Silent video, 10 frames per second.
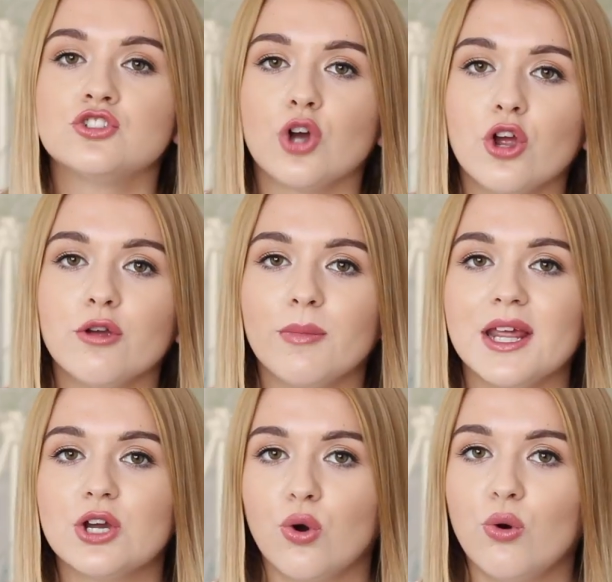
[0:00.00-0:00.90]
so
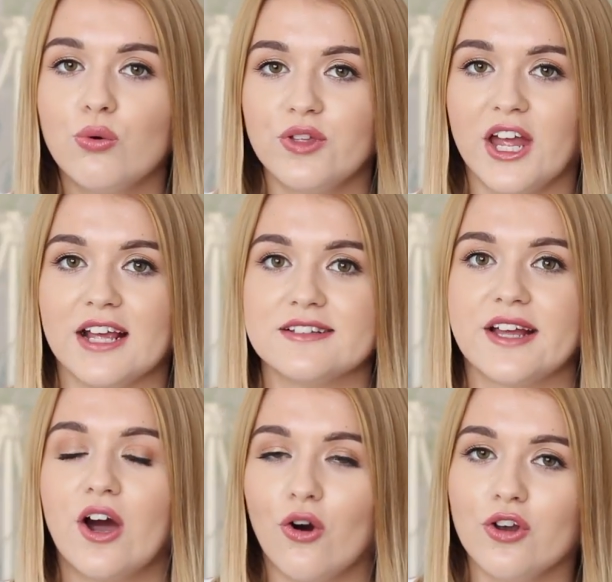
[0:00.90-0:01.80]
many cool things
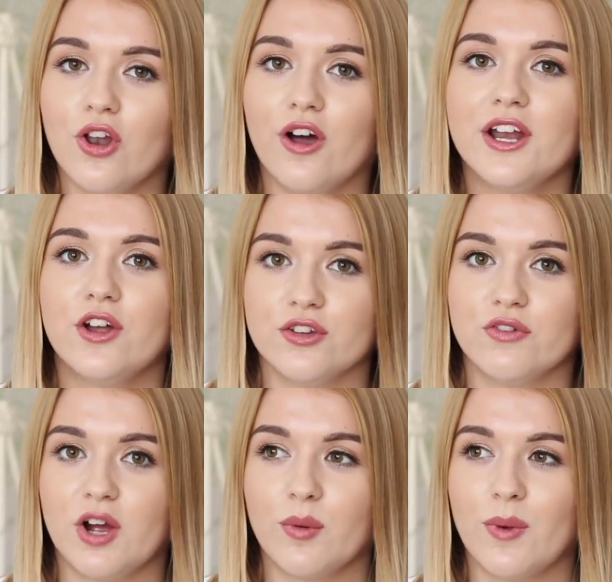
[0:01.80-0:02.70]
that are online on
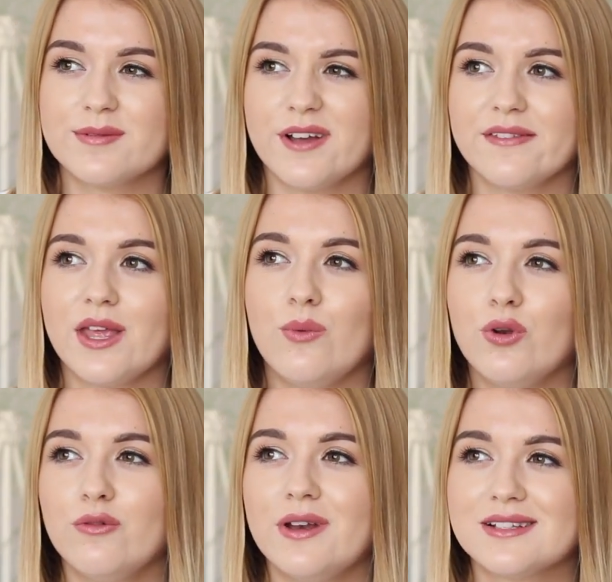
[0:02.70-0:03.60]
the Ryman website that you
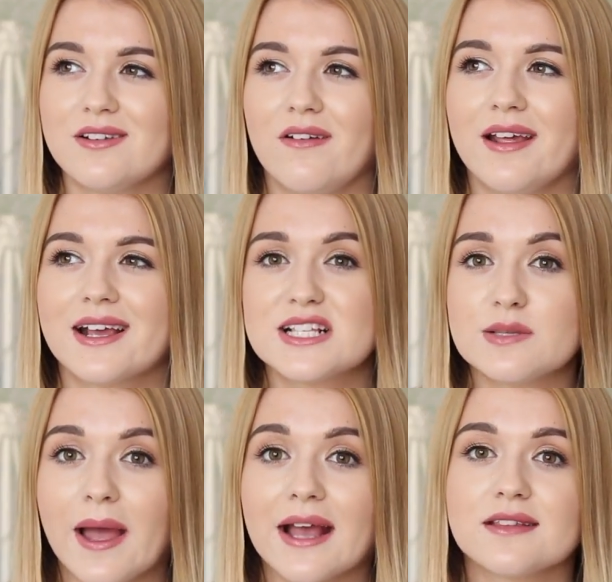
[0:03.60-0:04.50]
wouldn't necessarily
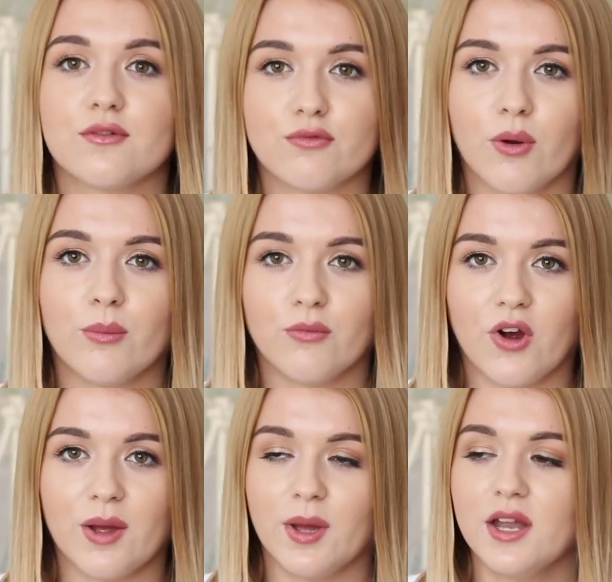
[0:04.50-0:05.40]
expect from
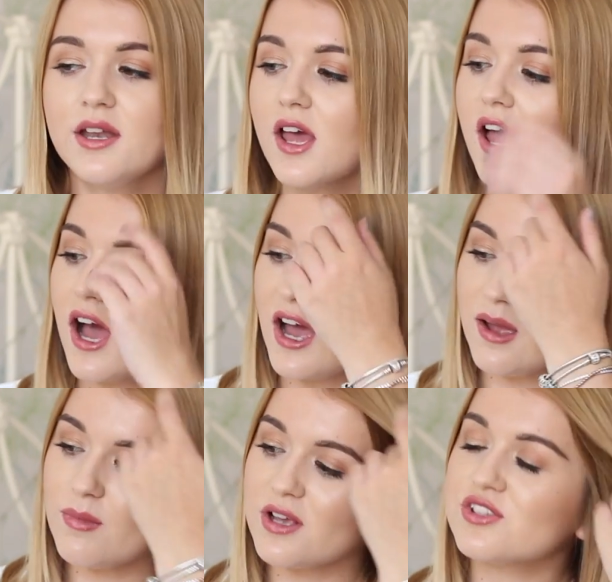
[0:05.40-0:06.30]
Ryman.
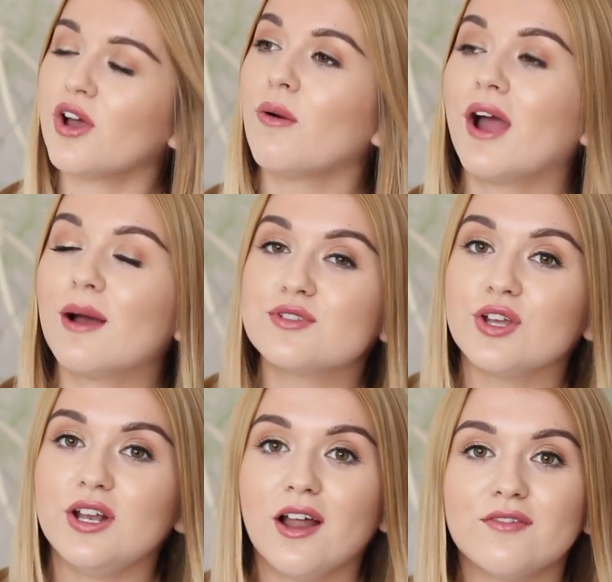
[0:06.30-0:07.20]
So I
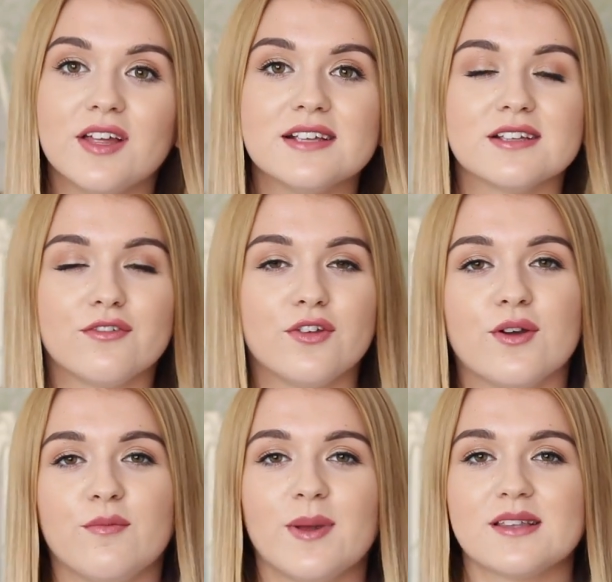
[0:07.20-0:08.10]
absolutely love these, and a
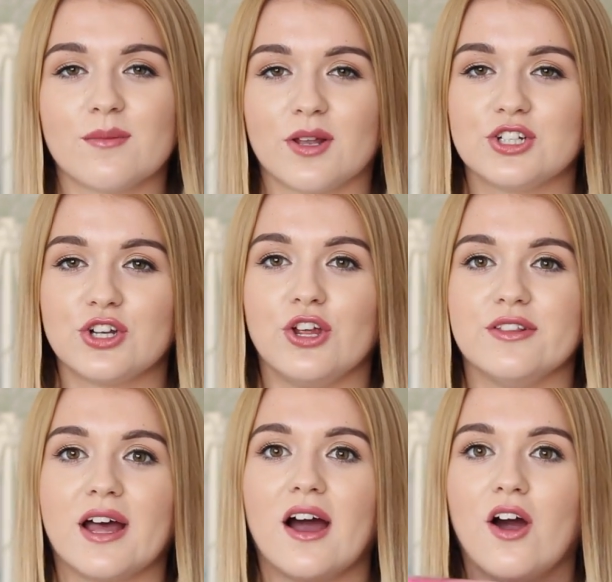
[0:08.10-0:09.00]
few of the bits I'm going to show
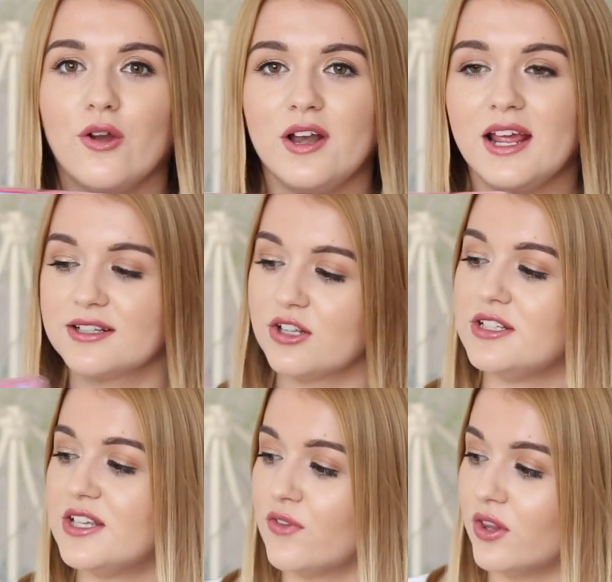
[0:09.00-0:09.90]
you that are only
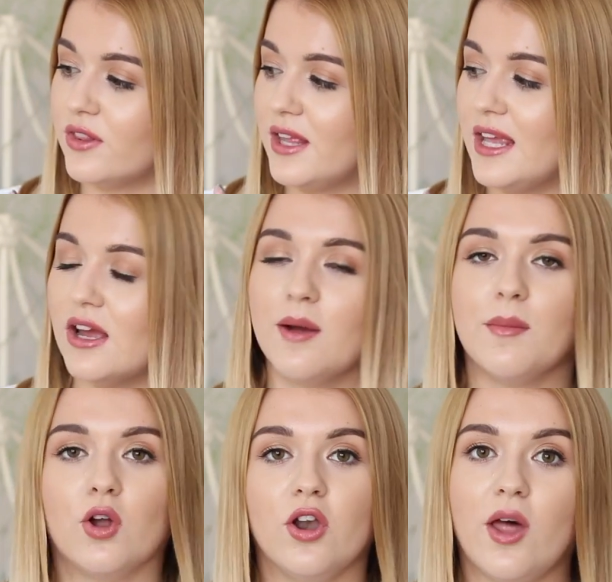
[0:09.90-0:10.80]
exclusive on the
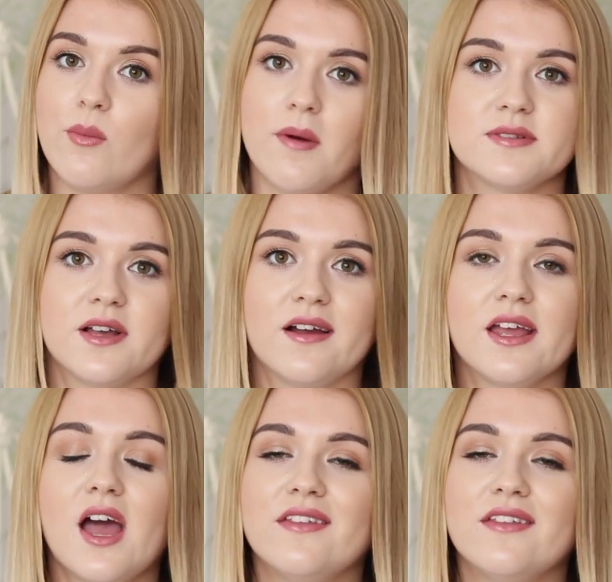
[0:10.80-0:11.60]
online website.